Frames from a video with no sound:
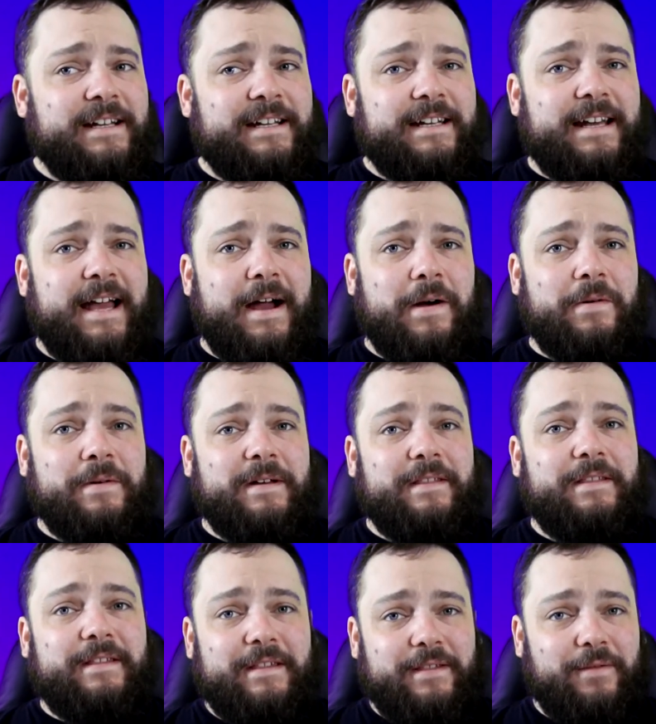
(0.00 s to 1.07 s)
Now,
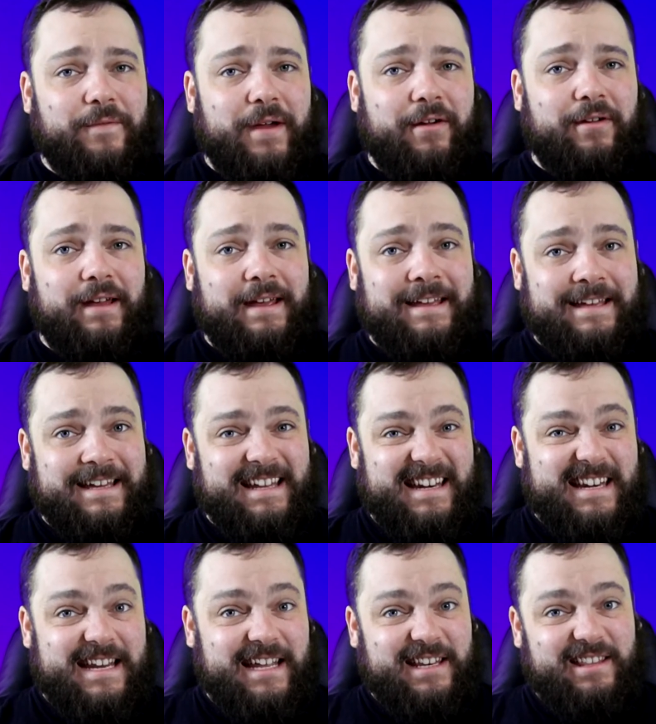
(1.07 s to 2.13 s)
this is a very
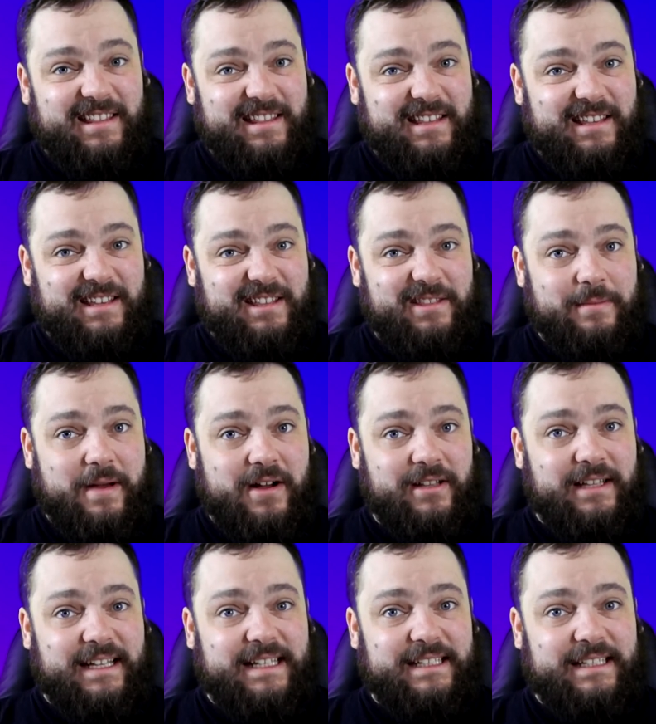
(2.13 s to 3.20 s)
condensed spell
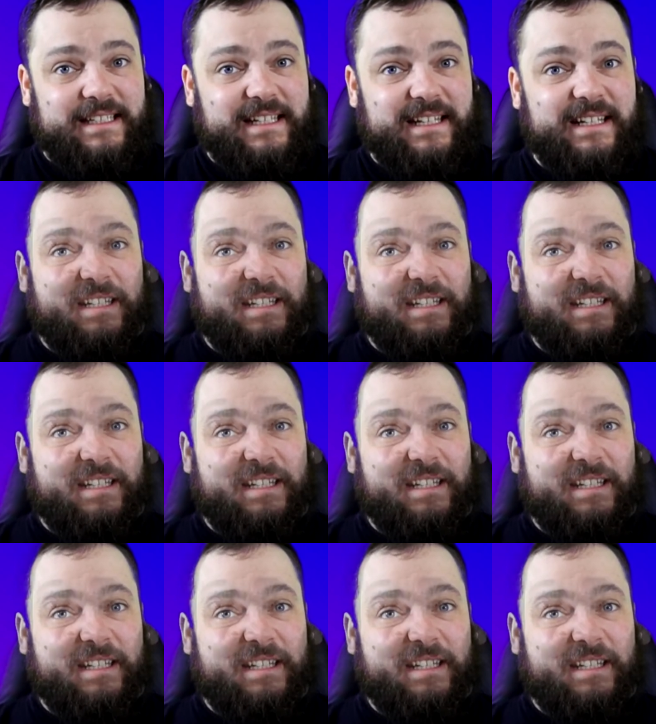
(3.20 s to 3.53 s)
list.